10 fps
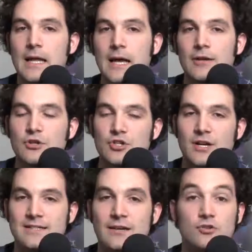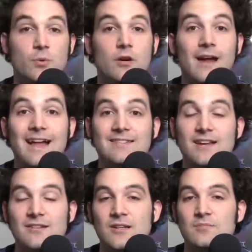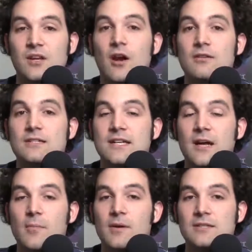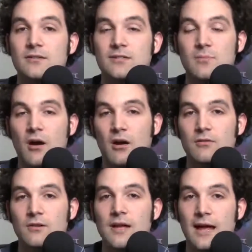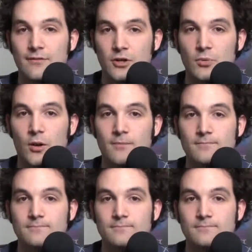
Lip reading: And you can check us out on Twitter at Status Update RTM. Until tomorrow, have a good one.